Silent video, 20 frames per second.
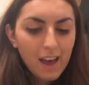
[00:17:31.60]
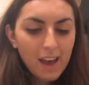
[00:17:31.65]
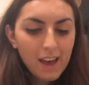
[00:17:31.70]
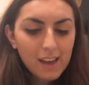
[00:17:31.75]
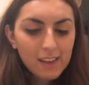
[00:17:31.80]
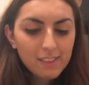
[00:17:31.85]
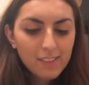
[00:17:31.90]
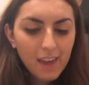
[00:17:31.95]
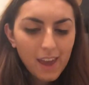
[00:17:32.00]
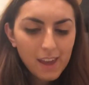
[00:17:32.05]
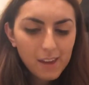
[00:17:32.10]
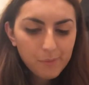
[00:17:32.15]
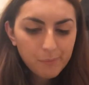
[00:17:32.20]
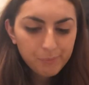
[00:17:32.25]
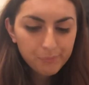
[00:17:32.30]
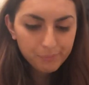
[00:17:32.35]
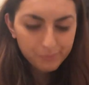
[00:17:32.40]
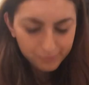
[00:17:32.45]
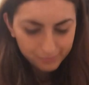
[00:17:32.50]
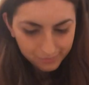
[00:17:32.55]
And
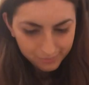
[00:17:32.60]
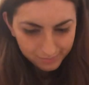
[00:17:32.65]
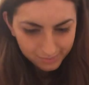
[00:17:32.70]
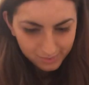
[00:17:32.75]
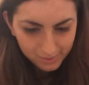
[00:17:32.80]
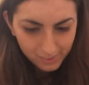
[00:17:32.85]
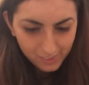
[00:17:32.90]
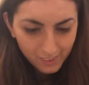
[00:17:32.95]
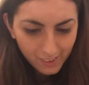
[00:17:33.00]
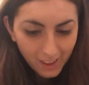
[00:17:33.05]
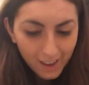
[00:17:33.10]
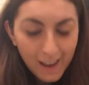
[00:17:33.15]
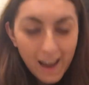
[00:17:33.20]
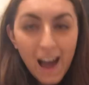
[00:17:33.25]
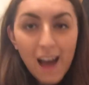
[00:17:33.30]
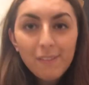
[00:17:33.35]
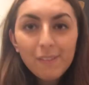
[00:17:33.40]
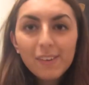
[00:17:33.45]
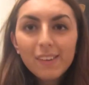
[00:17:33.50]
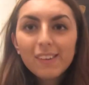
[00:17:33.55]
then I
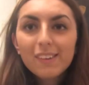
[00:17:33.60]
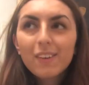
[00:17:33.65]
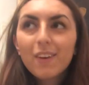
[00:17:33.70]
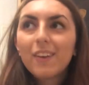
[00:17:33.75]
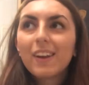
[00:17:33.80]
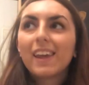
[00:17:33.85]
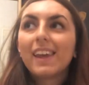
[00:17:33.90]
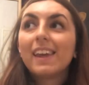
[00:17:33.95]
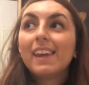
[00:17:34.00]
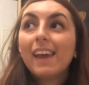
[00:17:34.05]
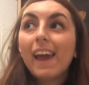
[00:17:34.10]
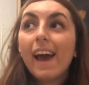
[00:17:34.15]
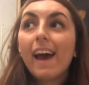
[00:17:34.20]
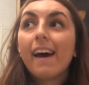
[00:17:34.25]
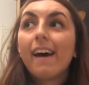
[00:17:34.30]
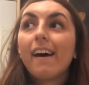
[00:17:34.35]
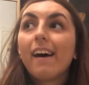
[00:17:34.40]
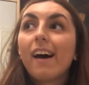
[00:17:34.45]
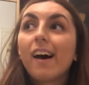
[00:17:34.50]
haven't got it yet.